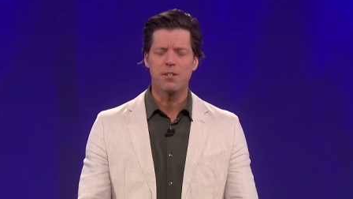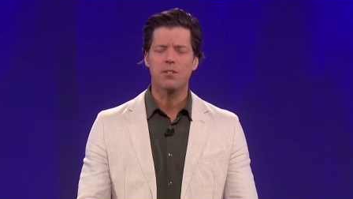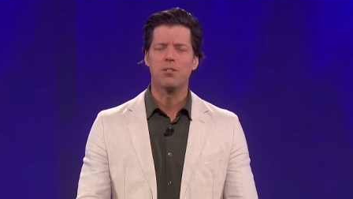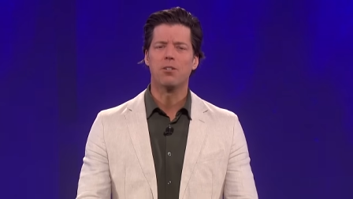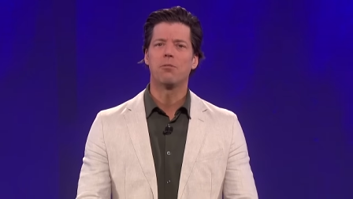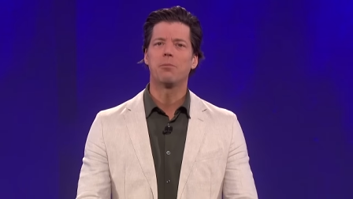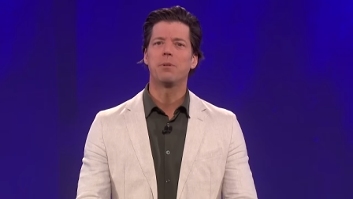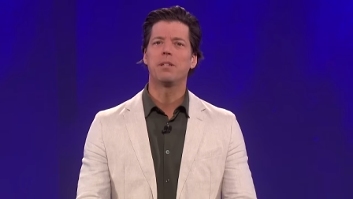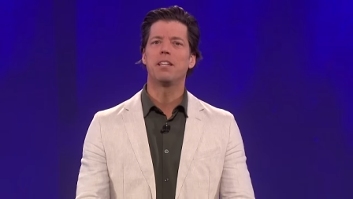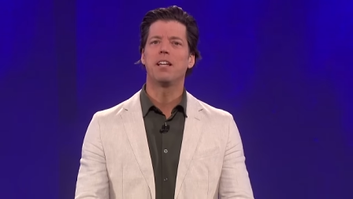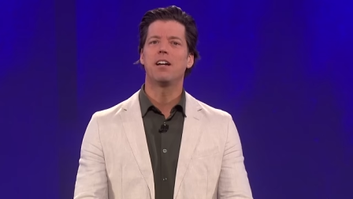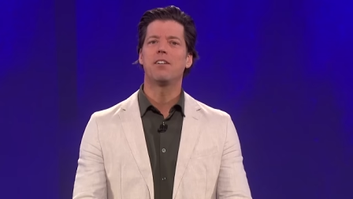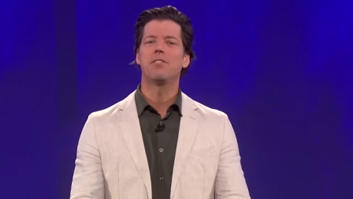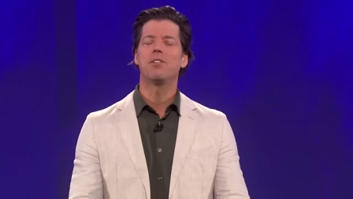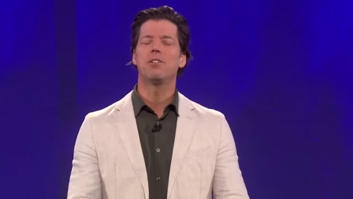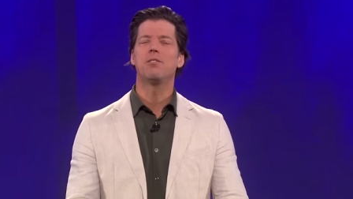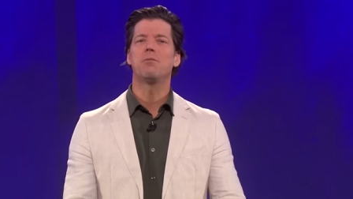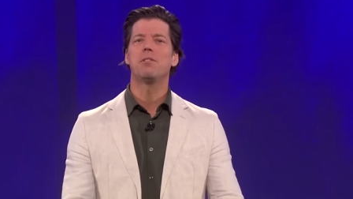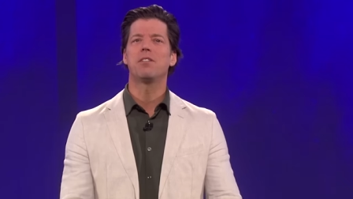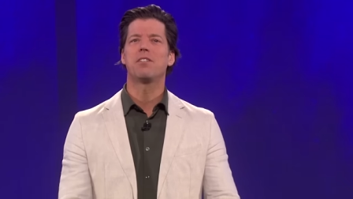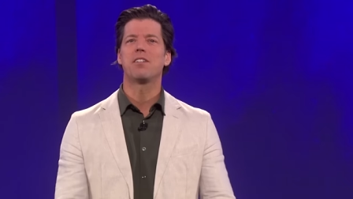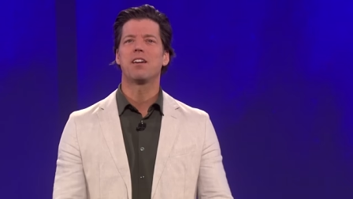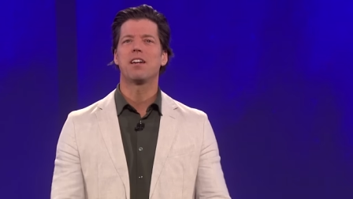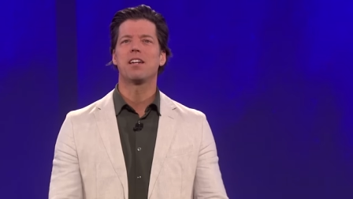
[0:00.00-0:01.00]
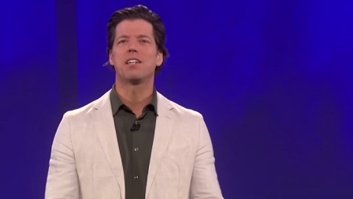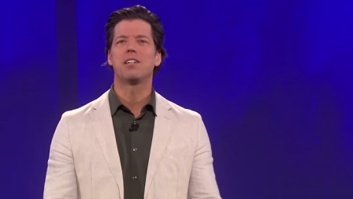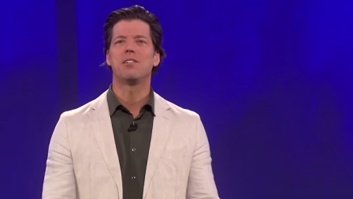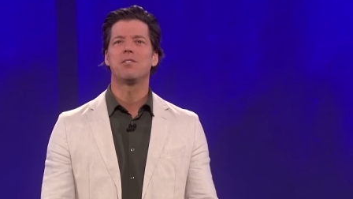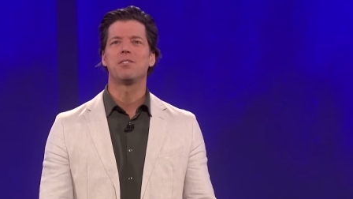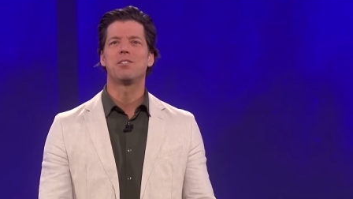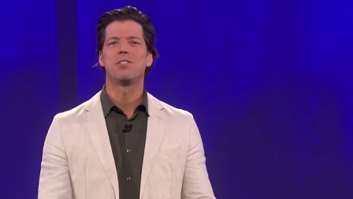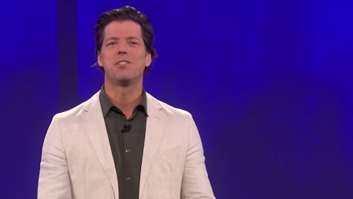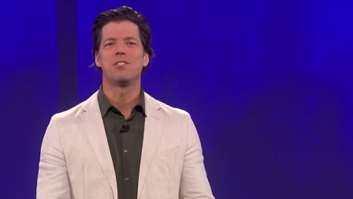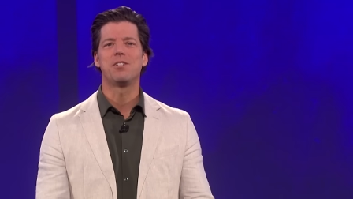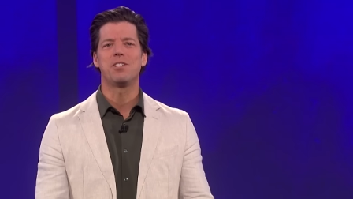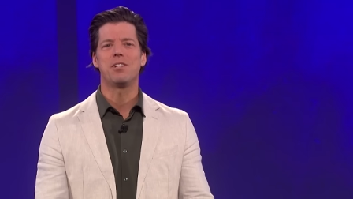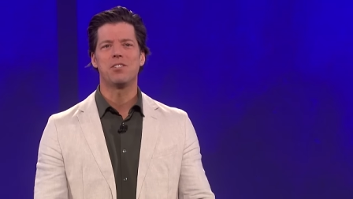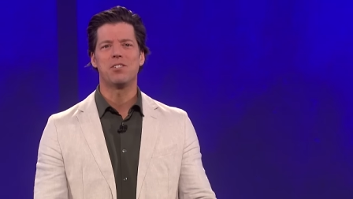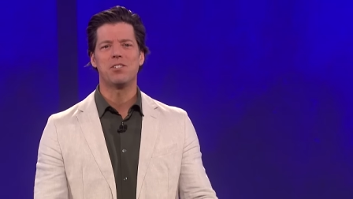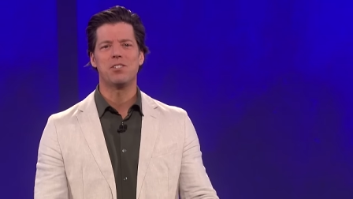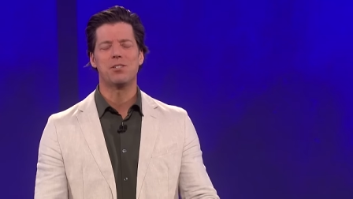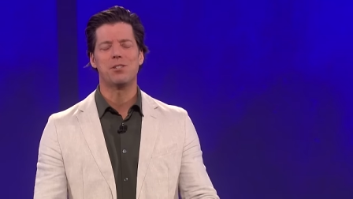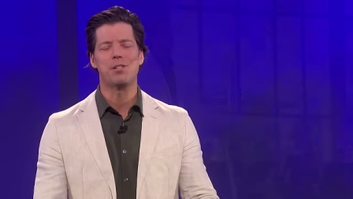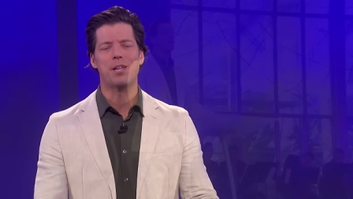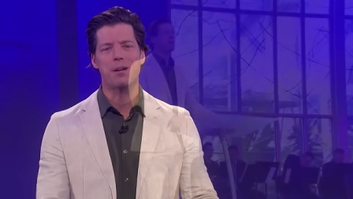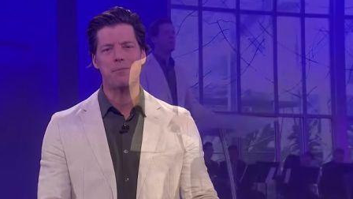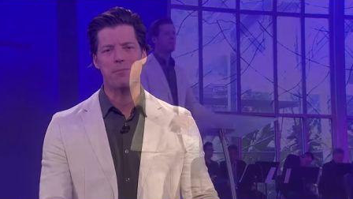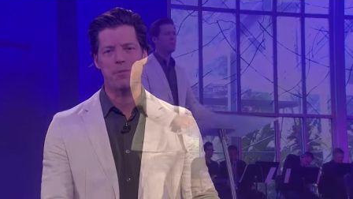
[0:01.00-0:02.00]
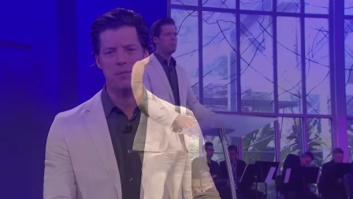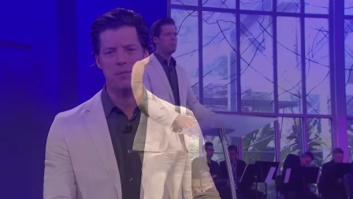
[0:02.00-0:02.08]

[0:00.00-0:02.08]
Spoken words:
Lord, we love you and we thank you. It's in Jesus' name